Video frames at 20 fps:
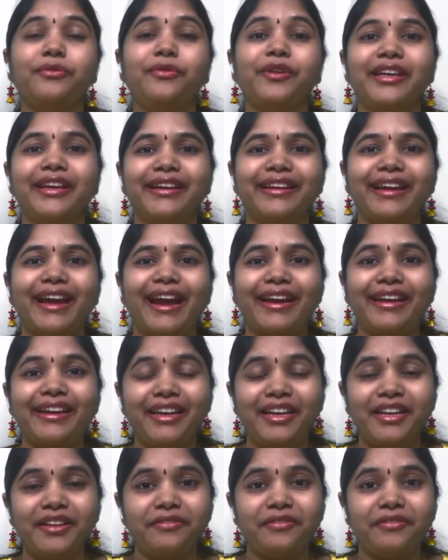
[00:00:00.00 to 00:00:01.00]
we can
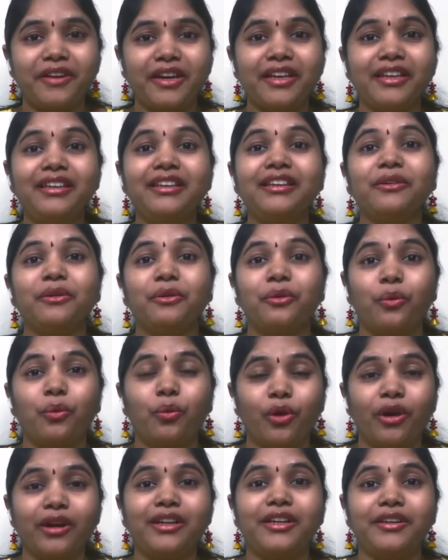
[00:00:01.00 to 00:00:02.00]
identify
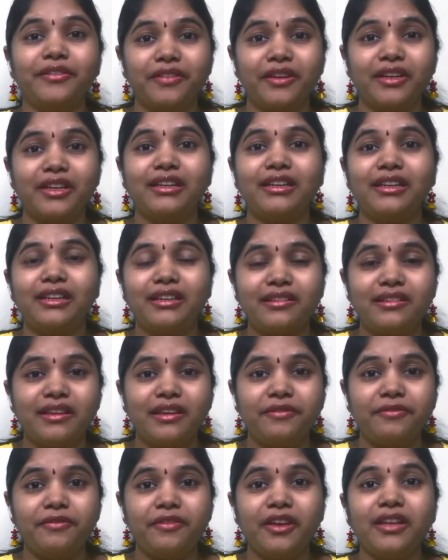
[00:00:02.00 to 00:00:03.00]
what difficulties
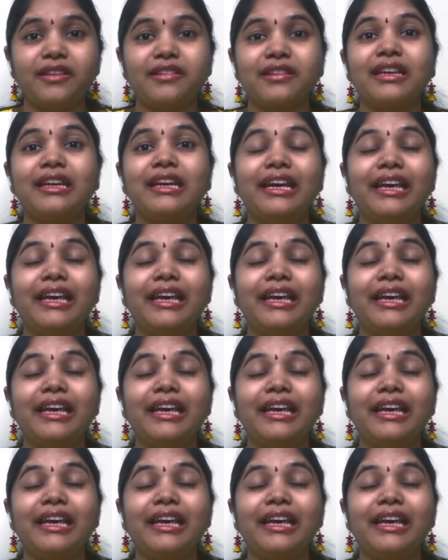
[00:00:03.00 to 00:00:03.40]
they face